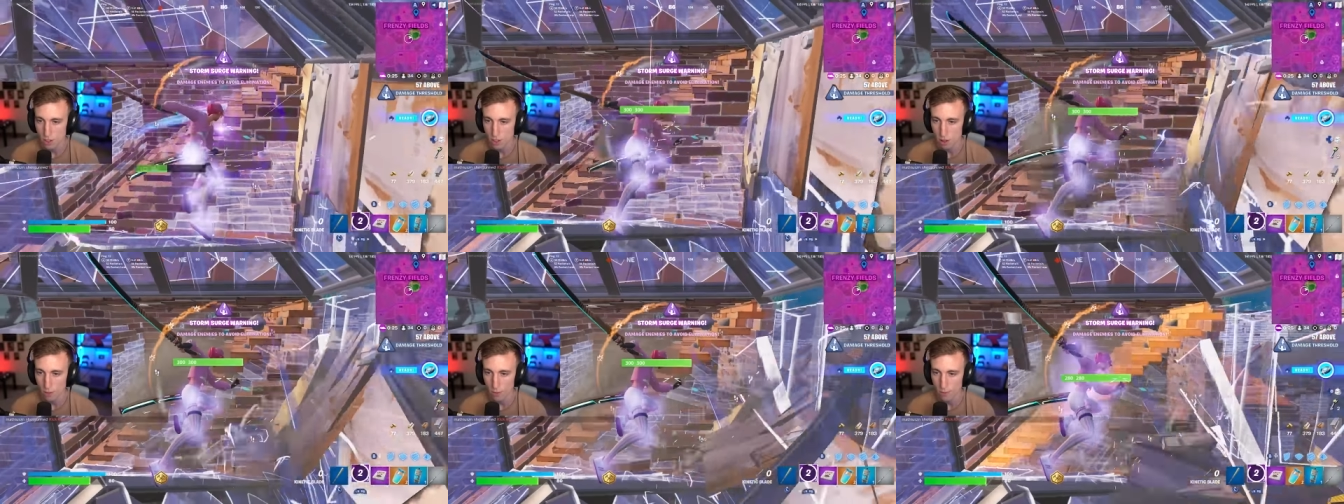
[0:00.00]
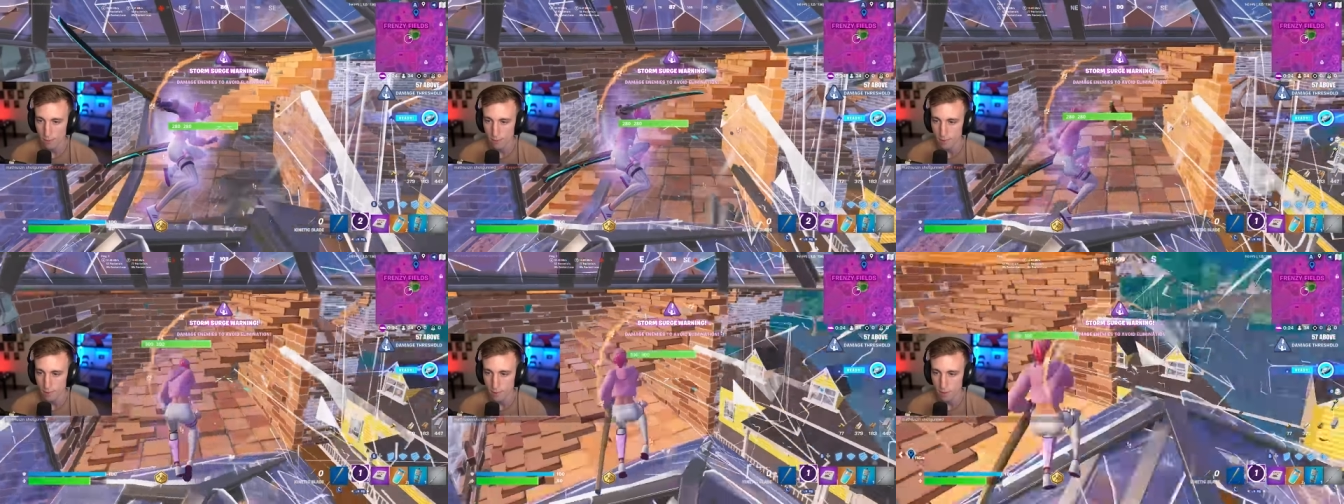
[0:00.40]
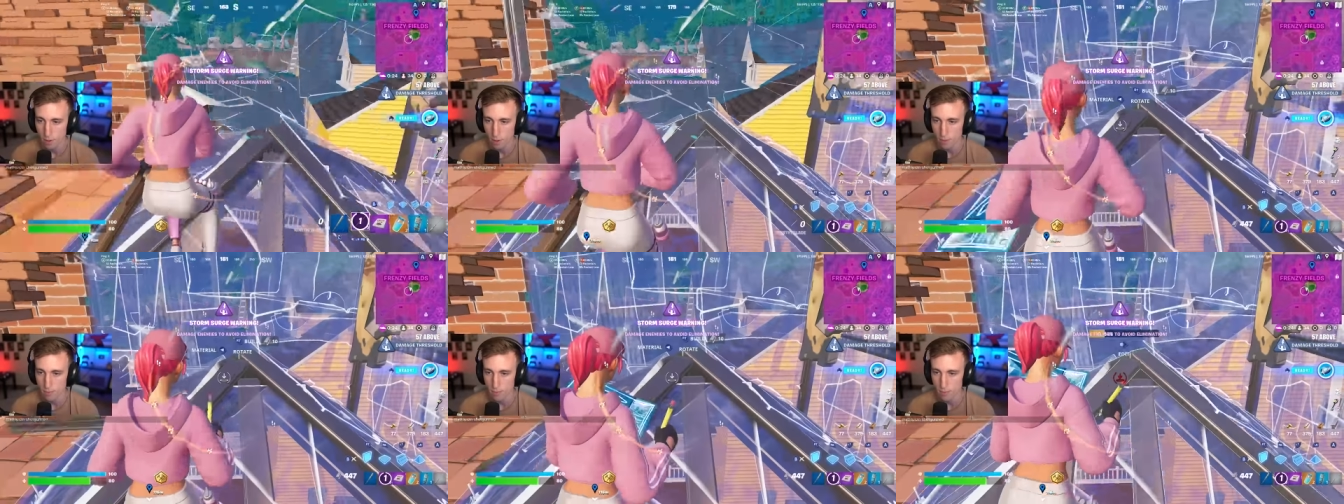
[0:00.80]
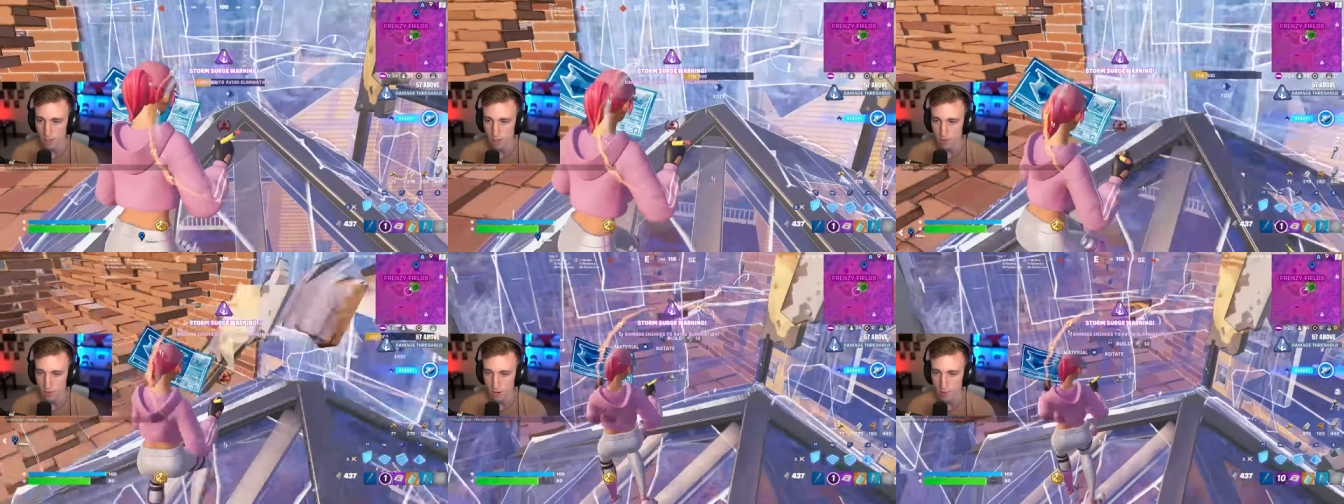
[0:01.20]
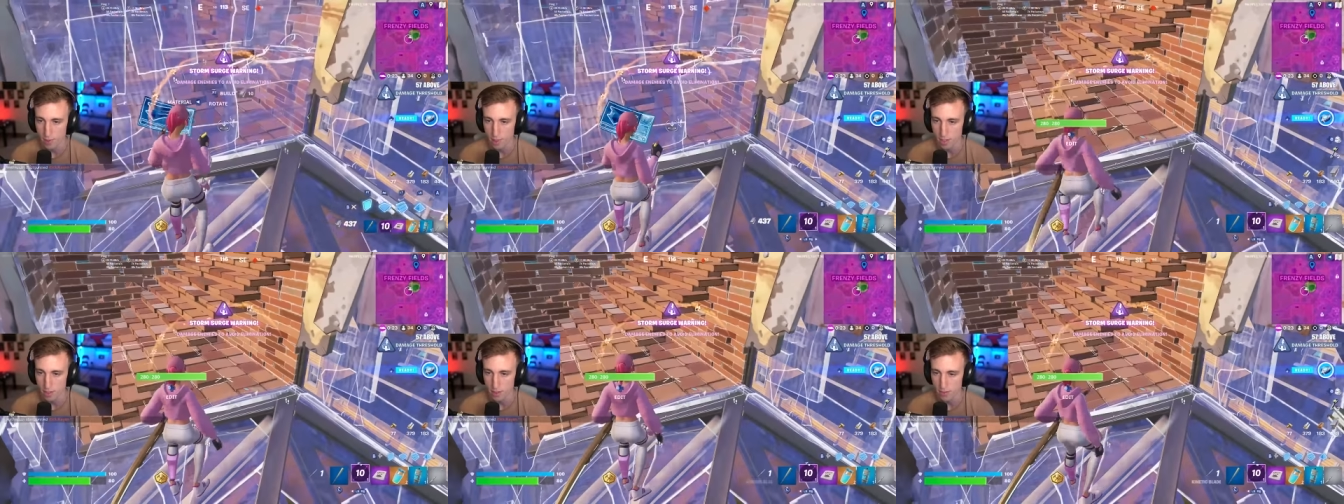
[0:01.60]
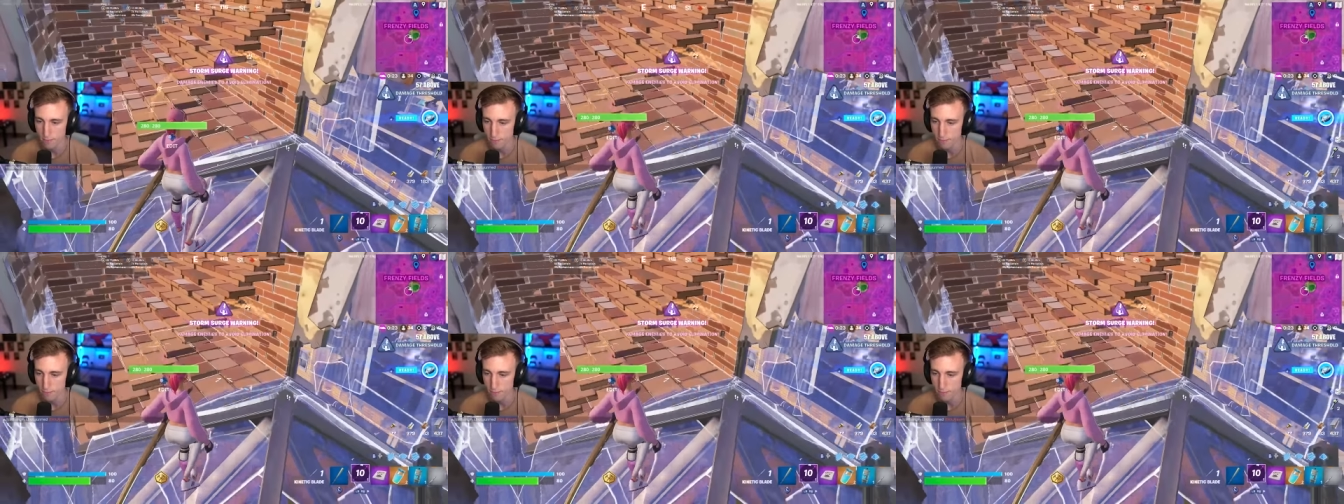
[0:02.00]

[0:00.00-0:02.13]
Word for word: Nope. Nope. Not the right button.